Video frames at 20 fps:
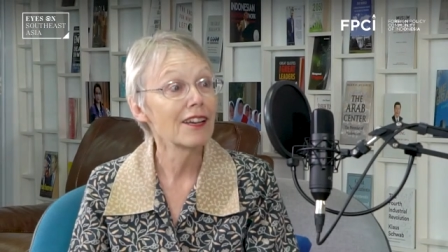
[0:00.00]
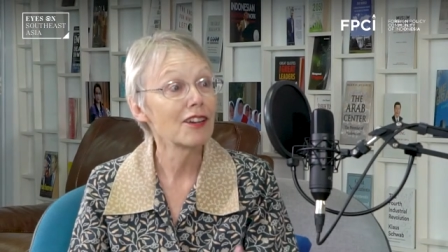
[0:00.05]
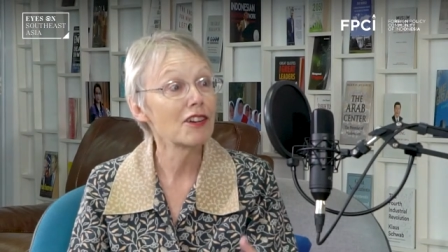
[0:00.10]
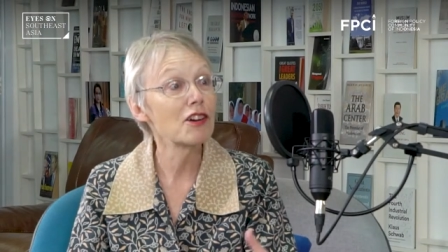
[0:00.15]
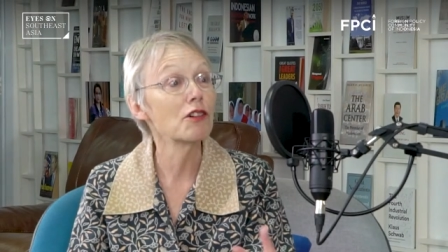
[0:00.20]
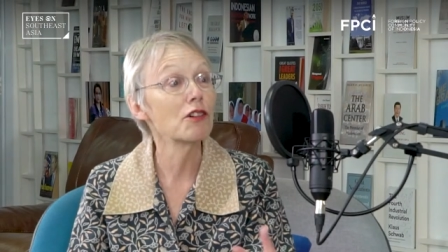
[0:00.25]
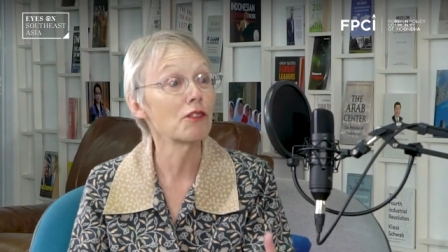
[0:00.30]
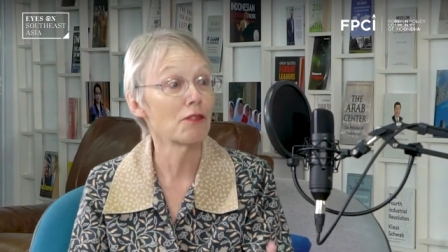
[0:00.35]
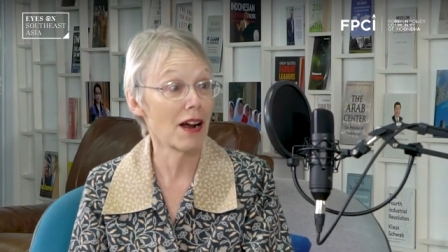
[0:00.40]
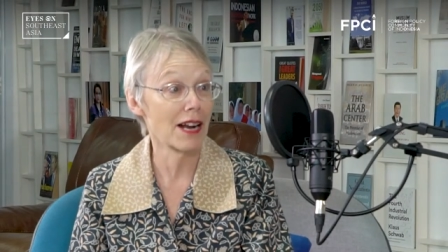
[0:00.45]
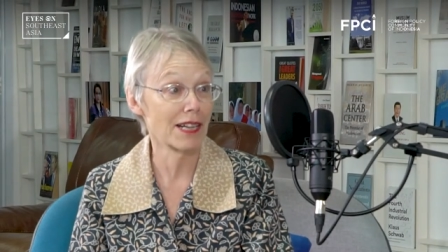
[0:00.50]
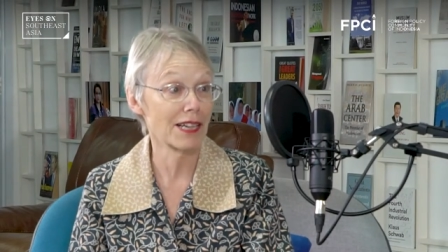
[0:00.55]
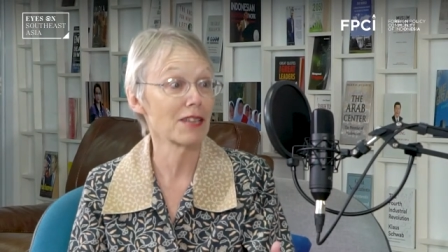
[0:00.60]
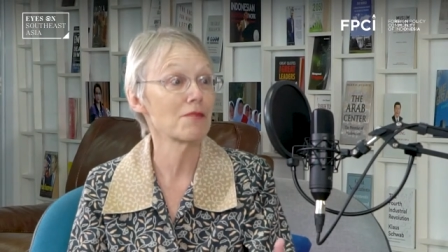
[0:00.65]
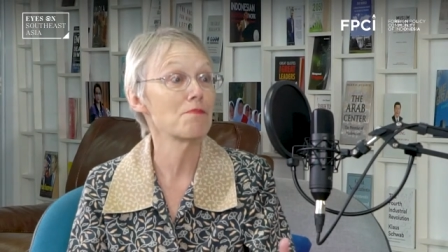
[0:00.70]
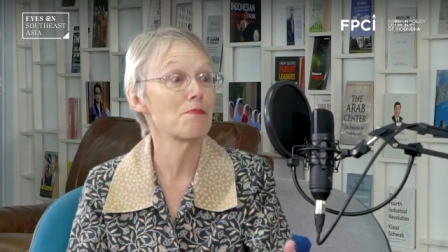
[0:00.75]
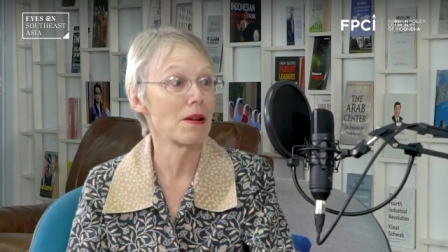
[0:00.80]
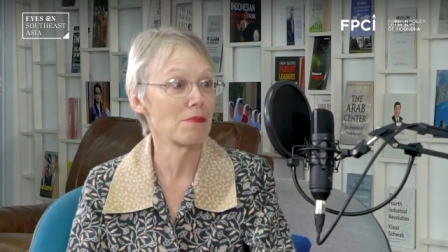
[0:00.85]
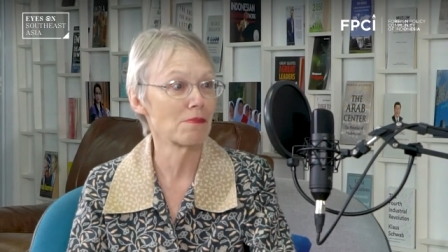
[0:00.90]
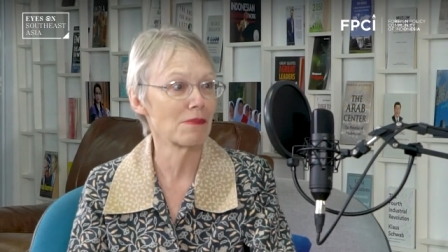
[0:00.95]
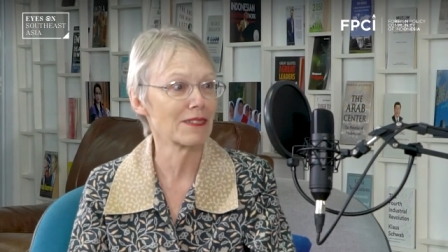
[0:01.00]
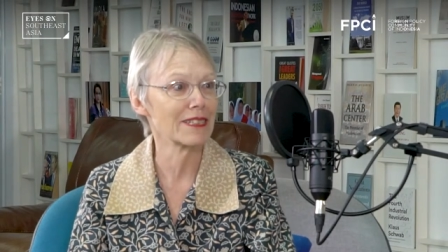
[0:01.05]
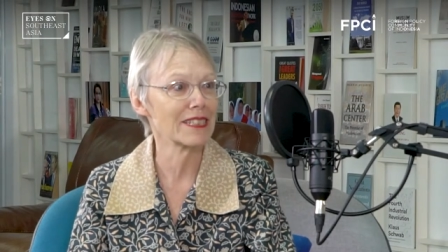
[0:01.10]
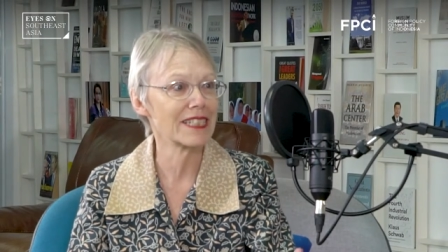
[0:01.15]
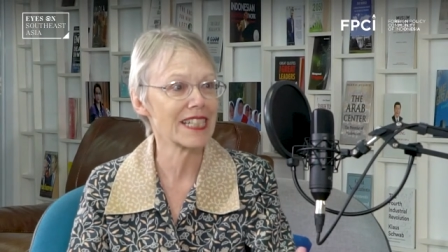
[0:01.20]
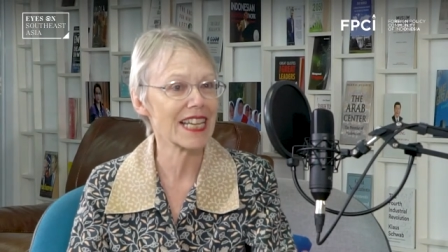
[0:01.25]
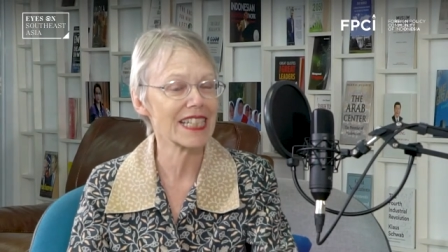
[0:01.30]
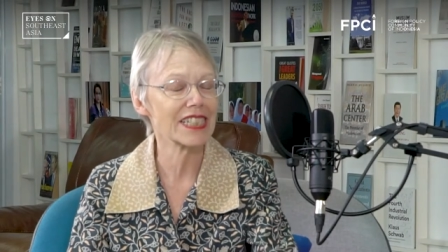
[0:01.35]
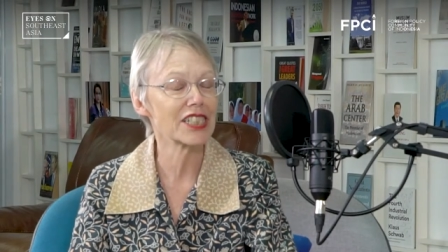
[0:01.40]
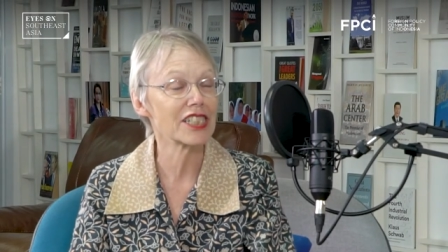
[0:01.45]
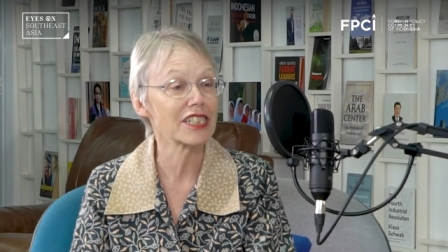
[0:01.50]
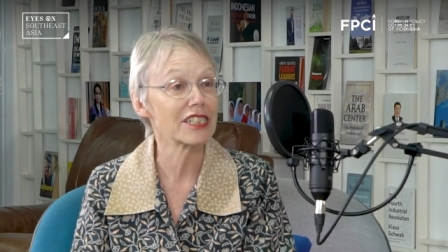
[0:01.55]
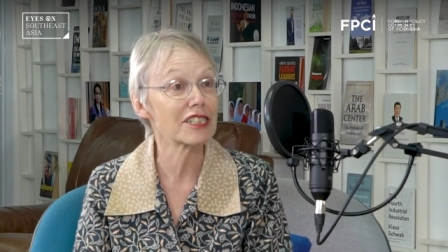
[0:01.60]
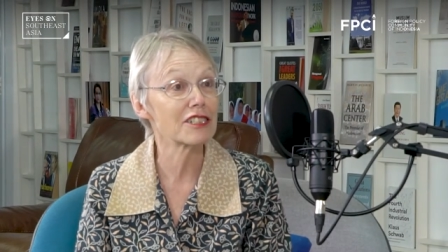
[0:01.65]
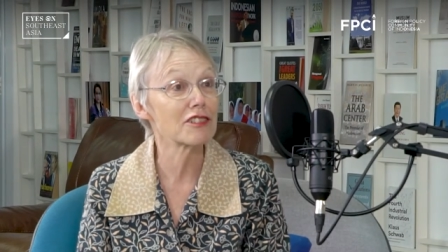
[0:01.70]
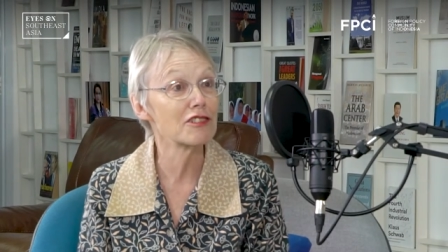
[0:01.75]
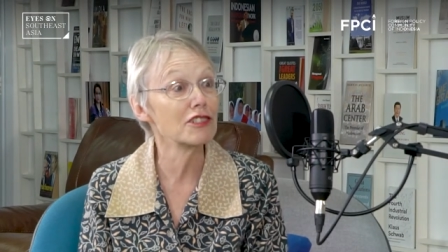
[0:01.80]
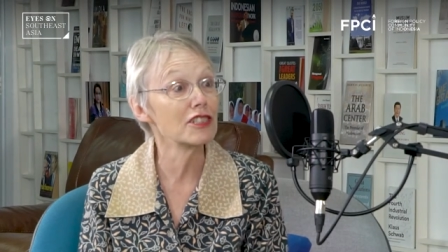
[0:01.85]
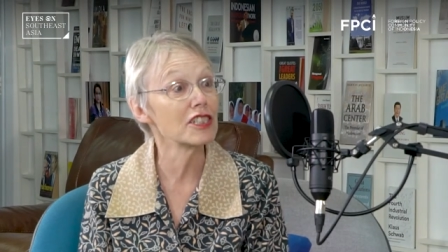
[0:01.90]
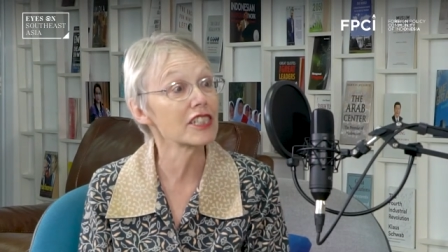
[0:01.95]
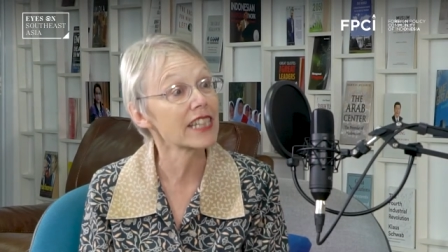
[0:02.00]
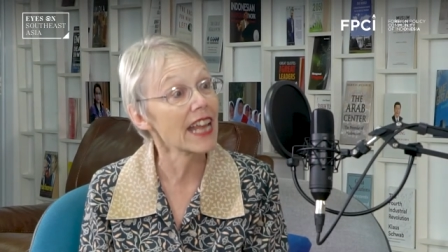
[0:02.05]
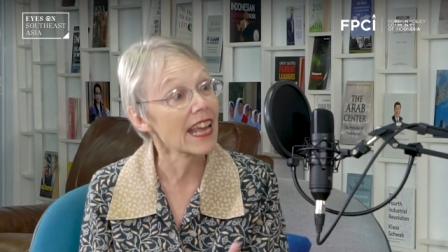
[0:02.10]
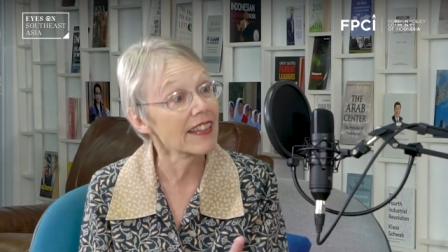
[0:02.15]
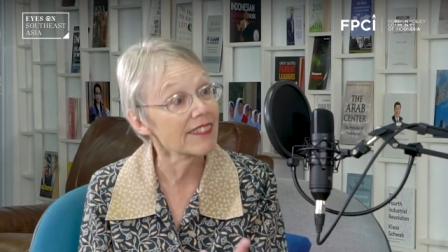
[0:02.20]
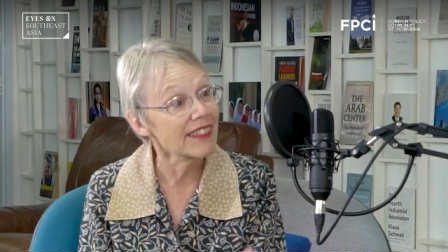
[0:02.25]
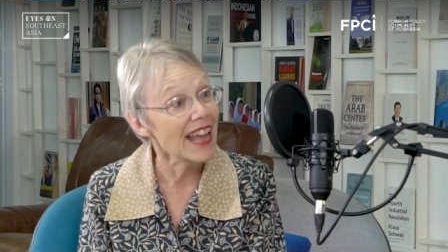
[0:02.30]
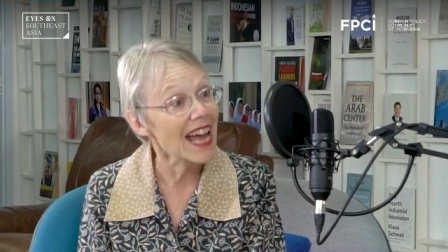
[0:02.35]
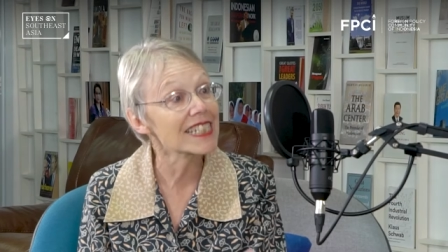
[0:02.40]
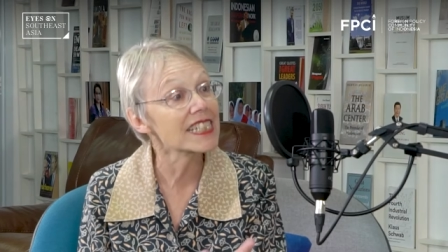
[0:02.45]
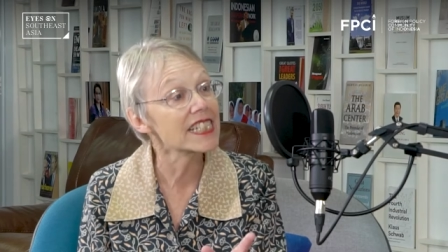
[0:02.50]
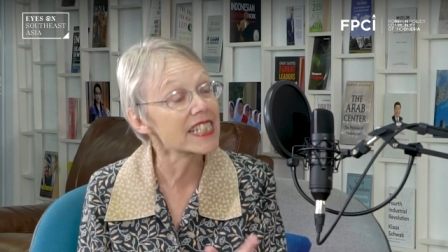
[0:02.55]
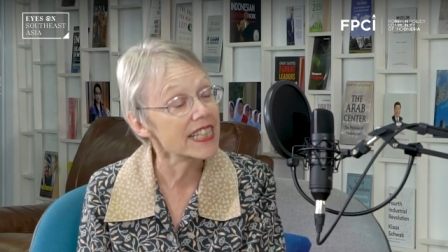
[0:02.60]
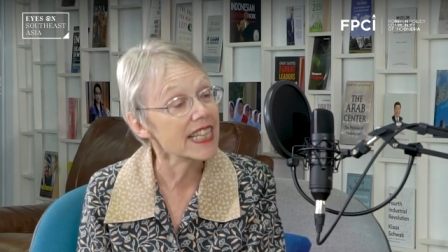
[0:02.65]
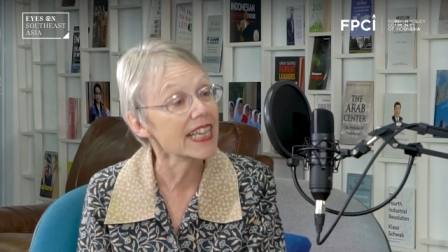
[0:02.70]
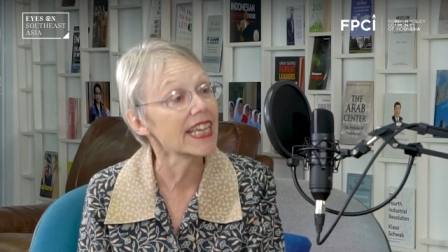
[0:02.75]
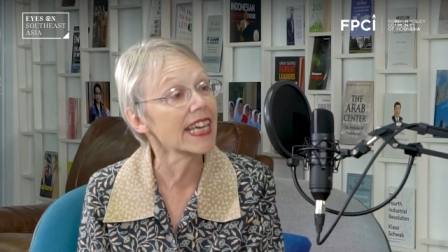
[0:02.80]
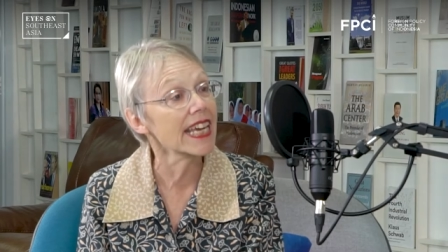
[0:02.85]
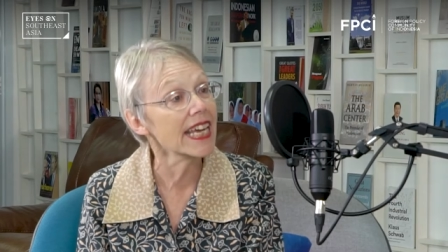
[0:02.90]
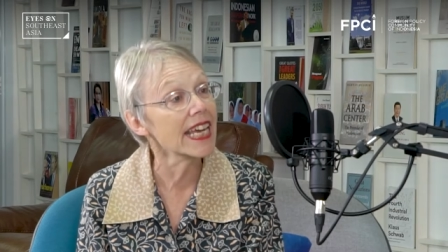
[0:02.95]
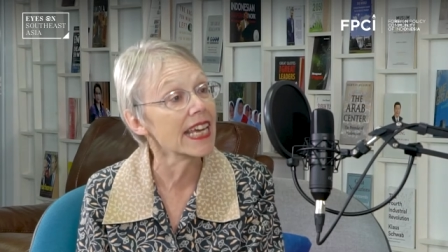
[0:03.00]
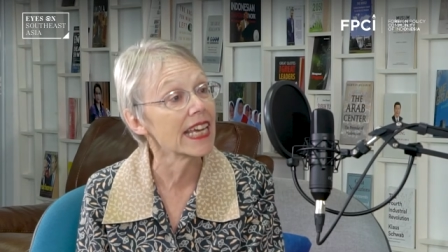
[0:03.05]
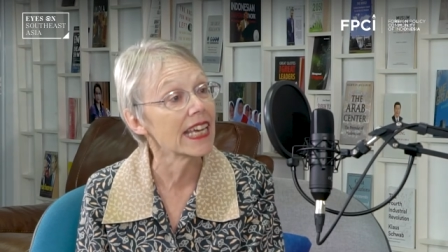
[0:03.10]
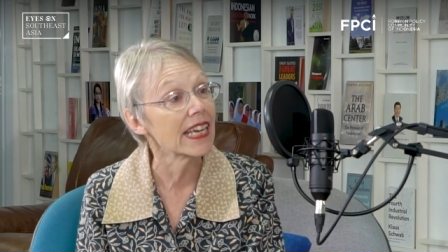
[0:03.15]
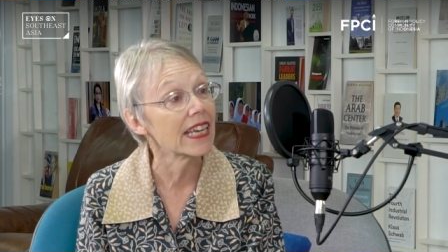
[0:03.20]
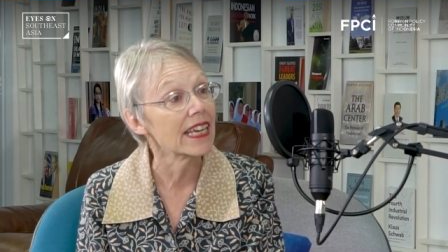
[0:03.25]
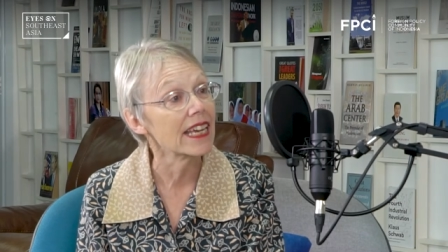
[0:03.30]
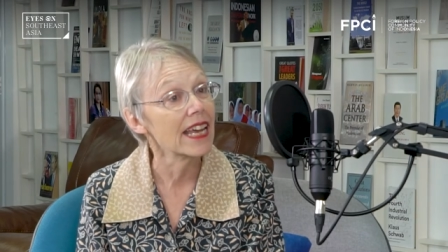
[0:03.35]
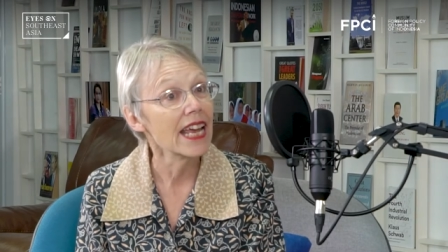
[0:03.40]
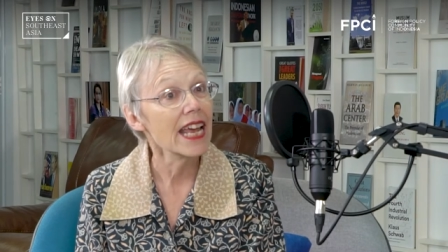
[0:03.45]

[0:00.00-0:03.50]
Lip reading: Quranic memorization schools, and that's the key.